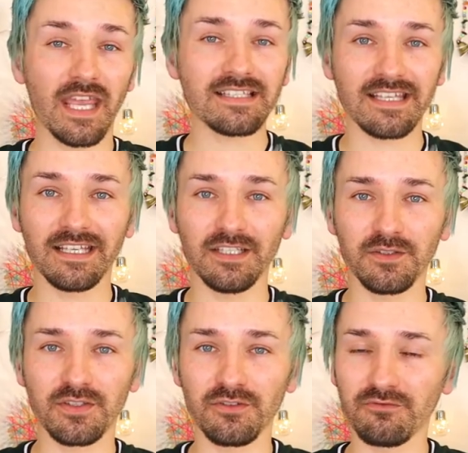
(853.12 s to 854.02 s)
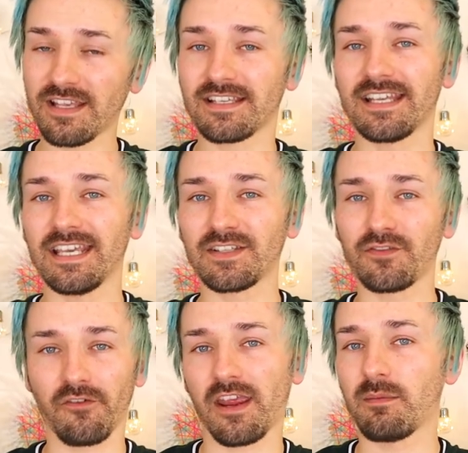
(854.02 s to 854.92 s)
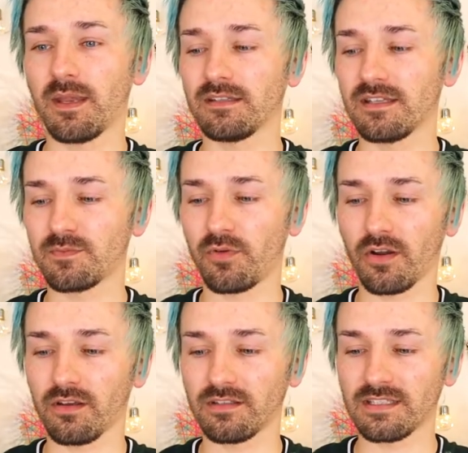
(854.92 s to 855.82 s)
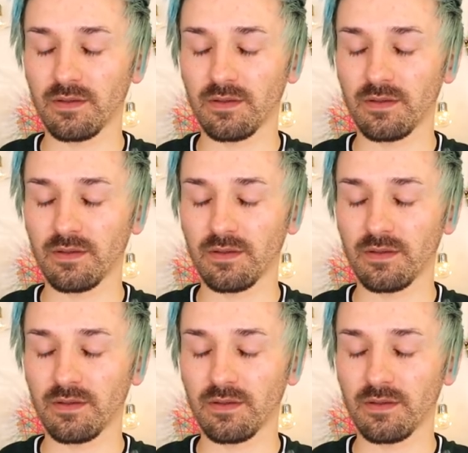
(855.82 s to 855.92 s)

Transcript: But yes, thank you to Resin Ace for recommending this product.